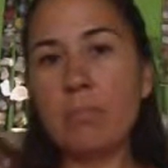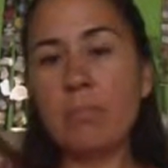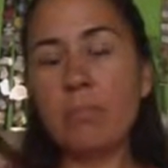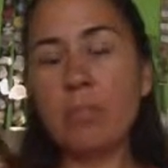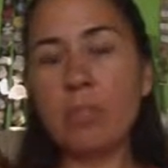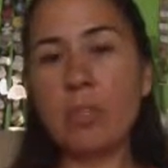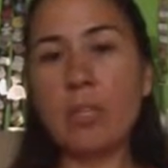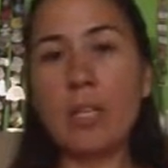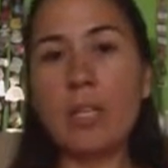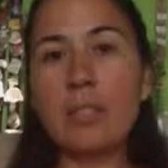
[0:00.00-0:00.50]

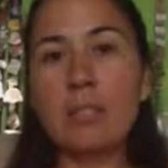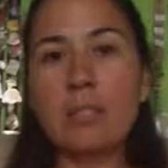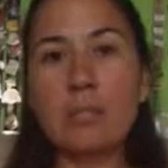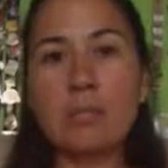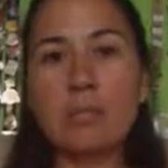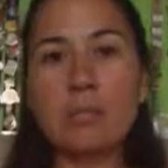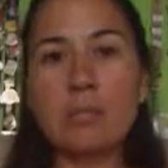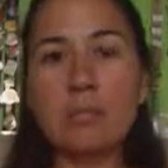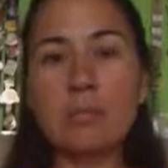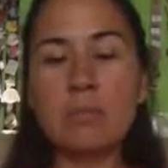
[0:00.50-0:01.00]
for the
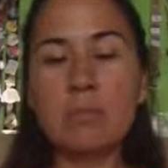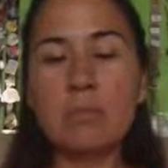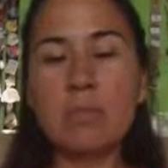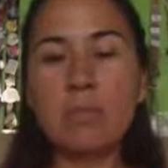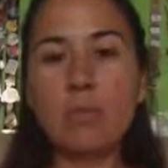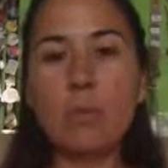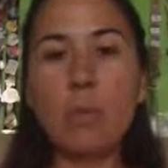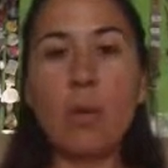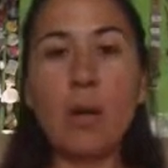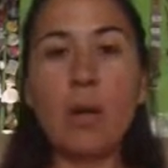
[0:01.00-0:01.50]
last
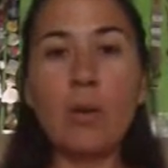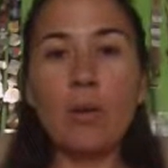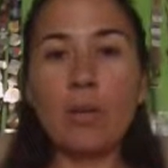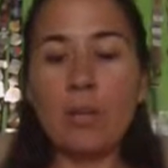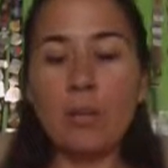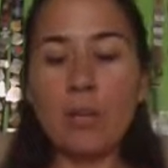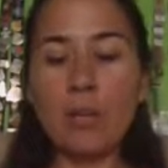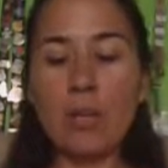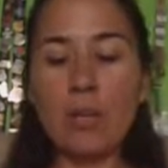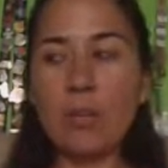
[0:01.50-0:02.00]
little while
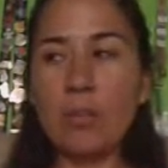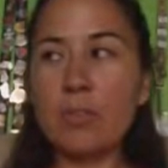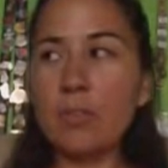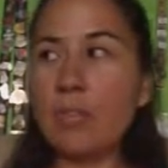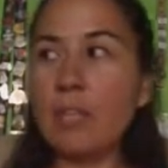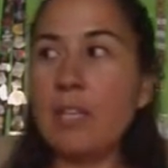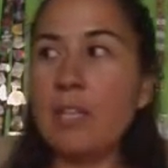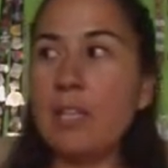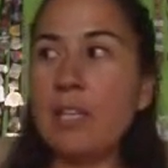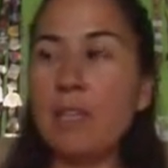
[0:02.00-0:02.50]
here now
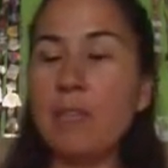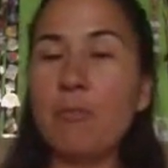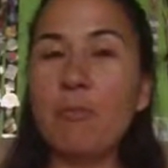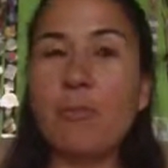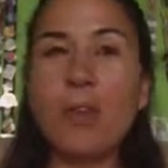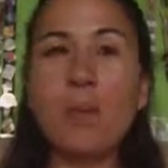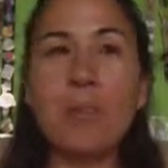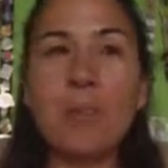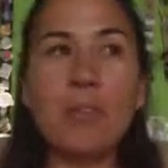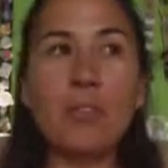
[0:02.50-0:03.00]
because I can't
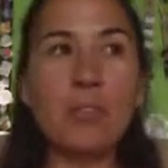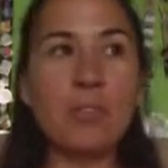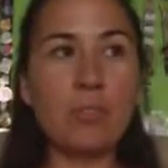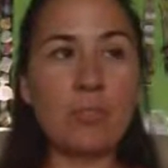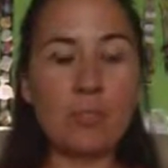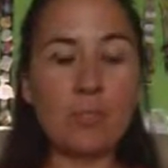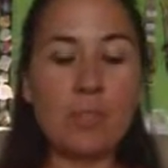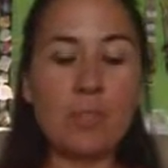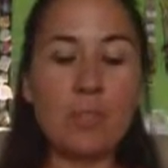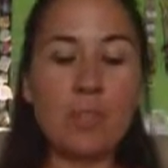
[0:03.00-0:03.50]
find my
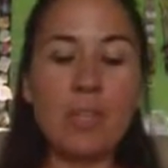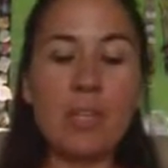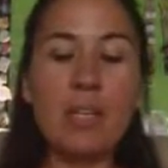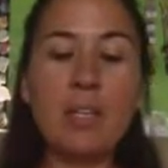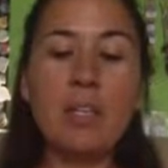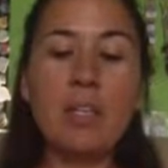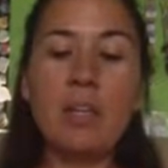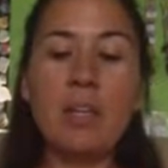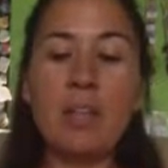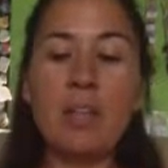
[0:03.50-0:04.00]
scissors.
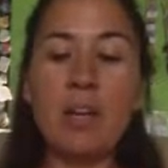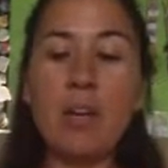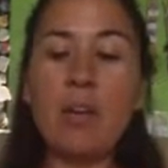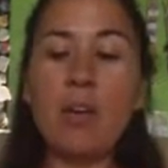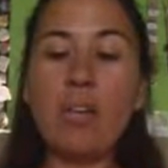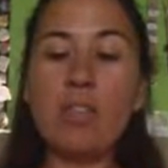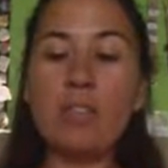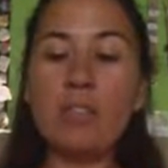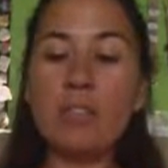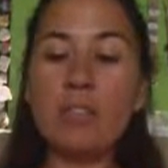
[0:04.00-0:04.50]

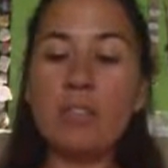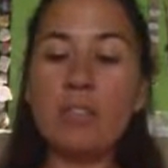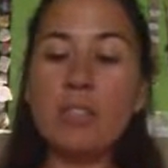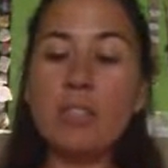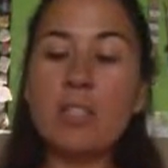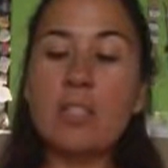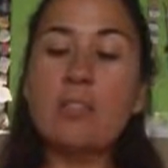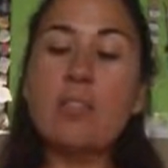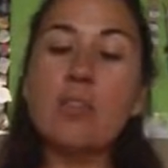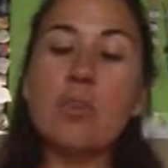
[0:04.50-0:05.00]
All right, so
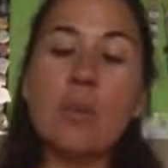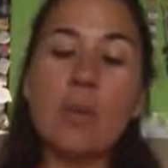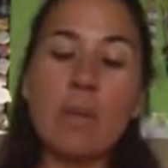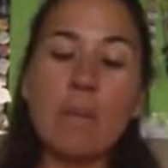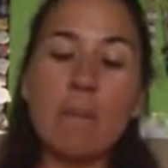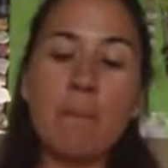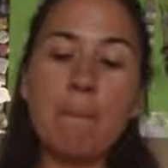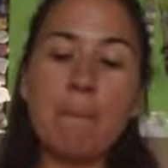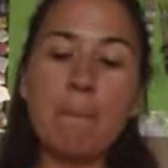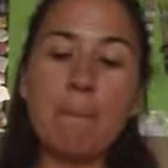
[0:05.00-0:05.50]
let's get to
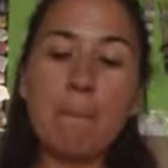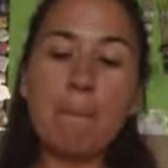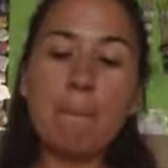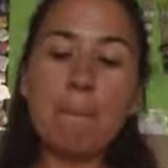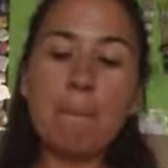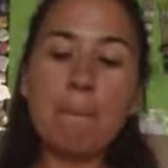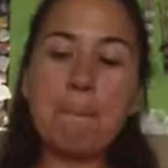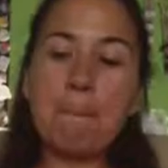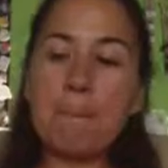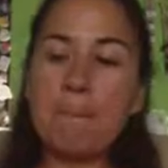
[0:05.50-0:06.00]

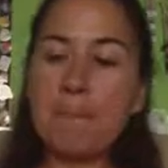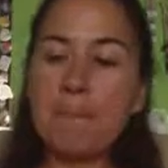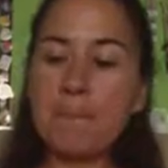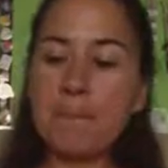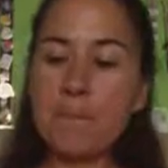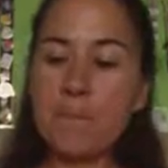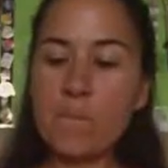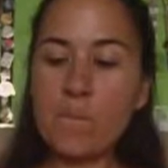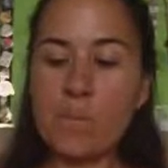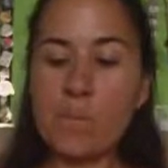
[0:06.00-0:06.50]

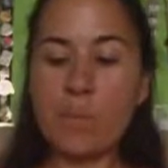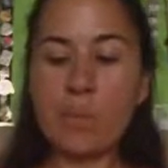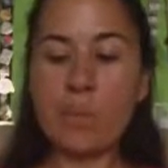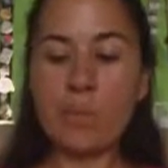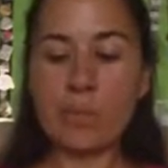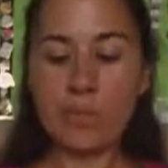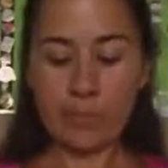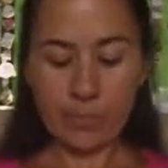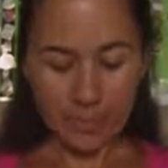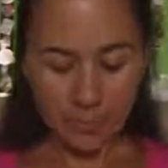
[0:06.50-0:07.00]

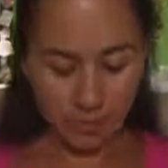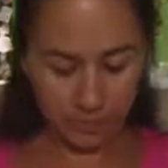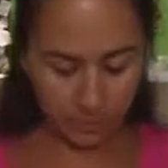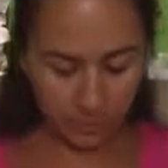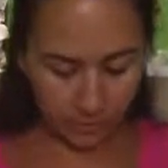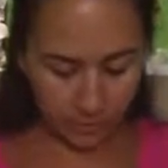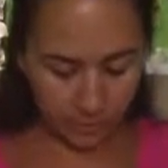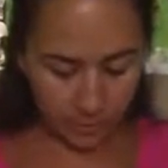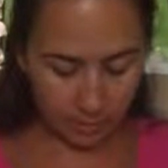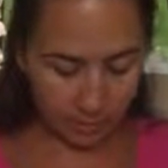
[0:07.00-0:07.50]
it.
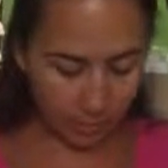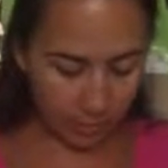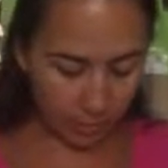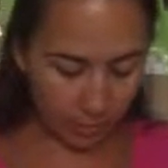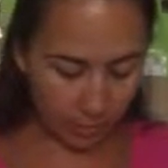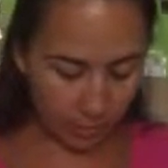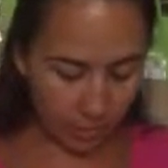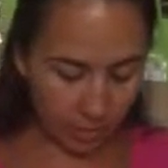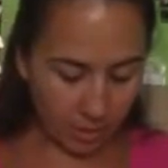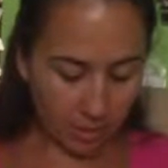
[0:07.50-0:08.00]
Let's see, make
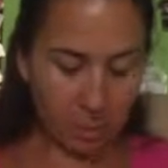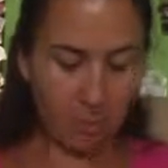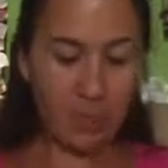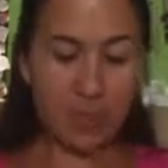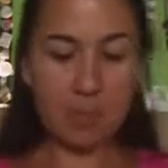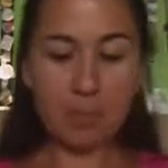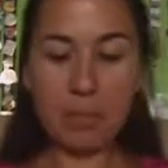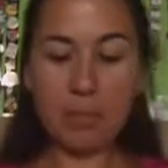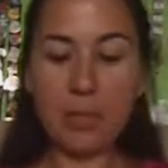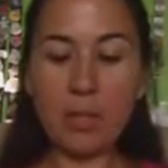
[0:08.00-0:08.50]
sure I got
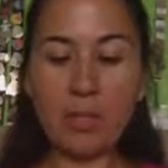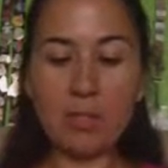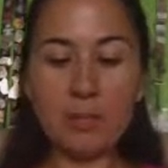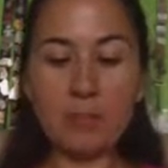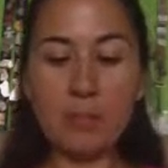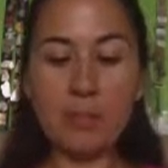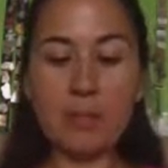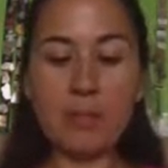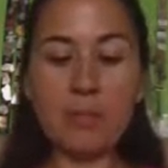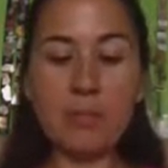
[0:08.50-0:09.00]
my
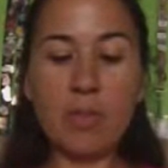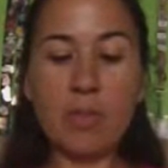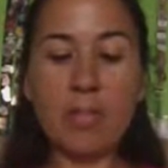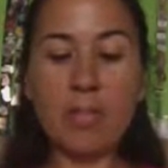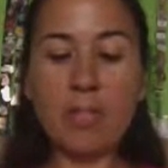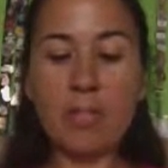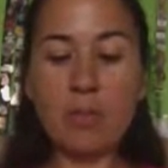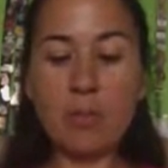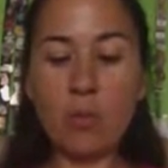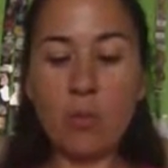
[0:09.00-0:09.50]
applause button
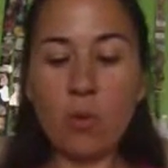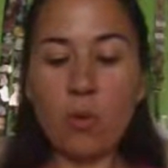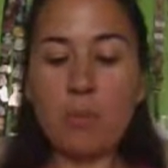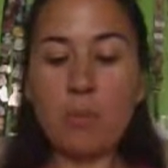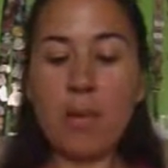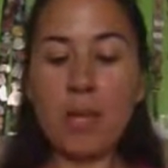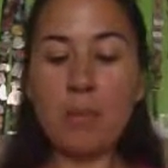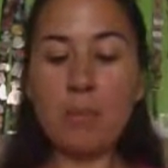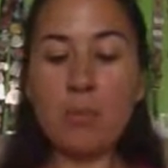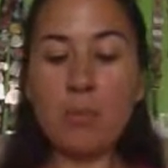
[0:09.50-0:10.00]
ready
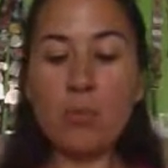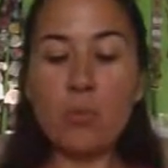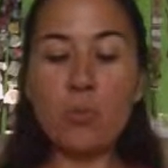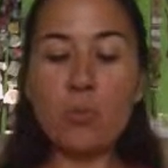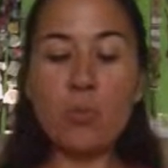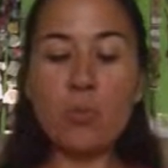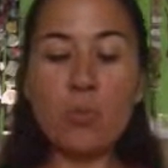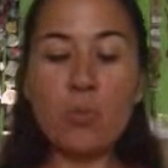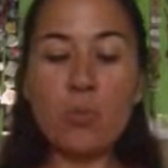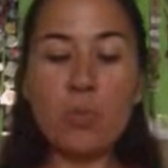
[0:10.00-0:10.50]
or my
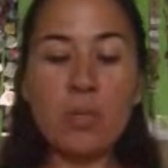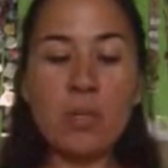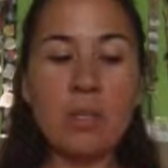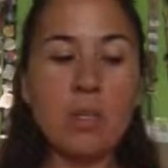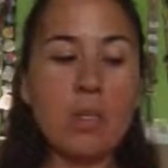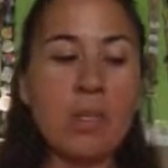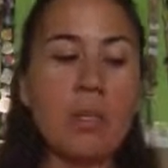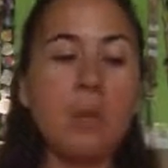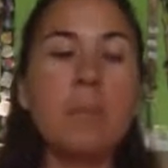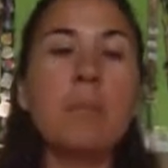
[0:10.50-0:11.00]
boo.
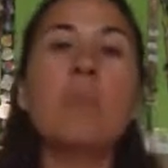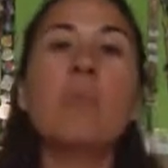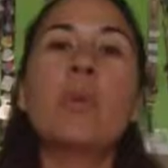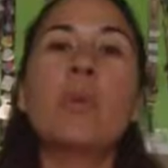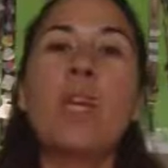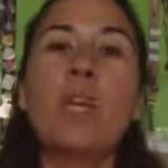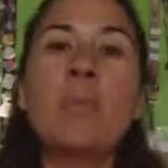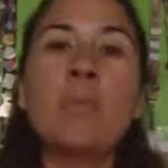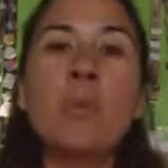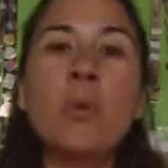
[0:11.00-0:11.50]

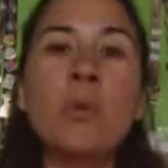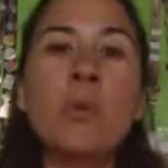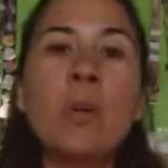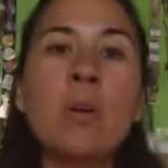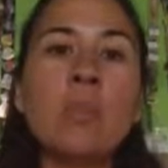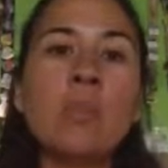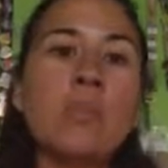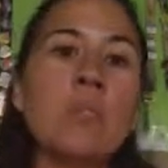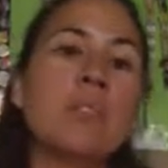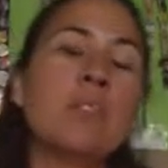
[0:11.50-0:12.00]
When I boo
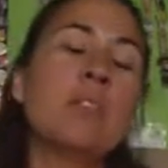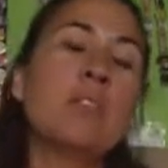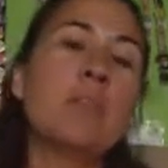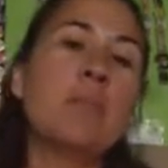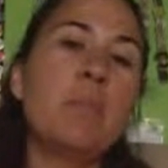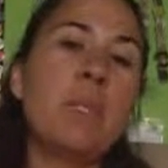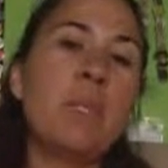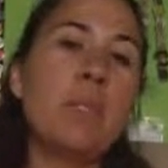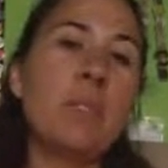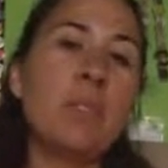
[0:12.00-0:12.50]
them, it
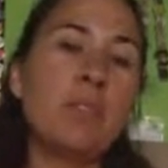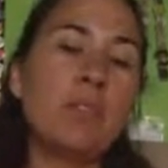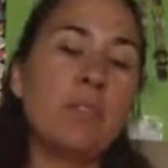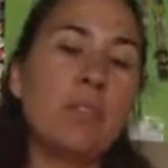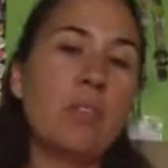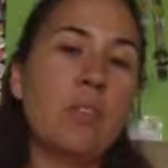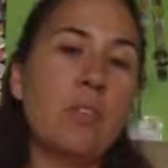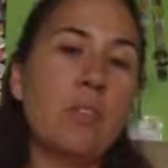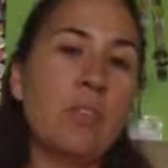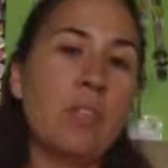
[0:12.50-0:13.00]
doesn't mean
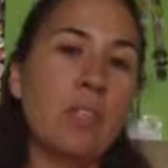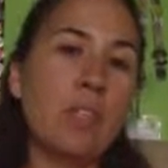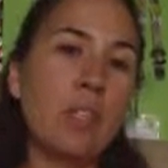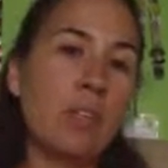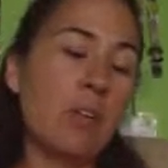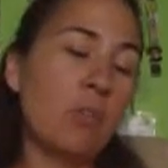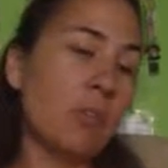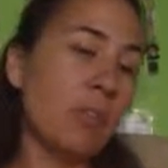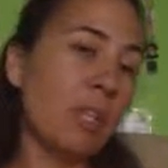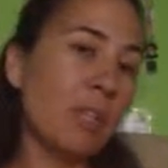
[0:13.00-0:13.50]
necessarily
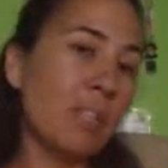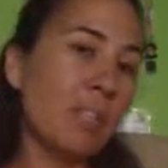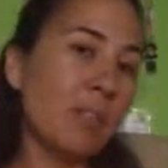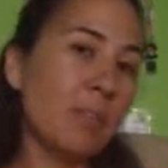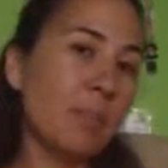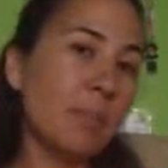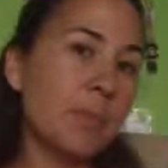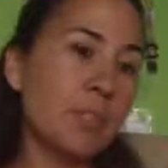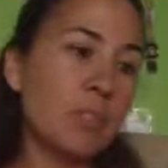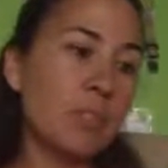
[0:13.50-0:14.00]
that I don't like
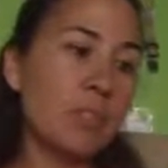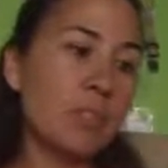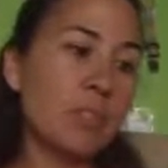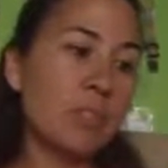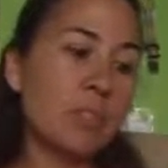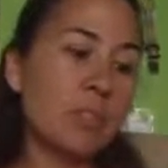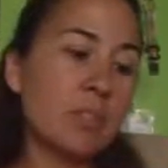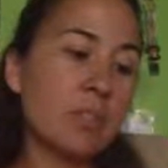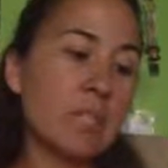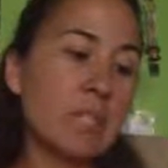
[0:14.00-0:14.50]
them. It's
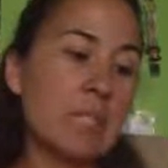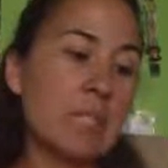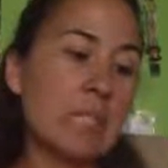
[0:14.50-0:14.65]
just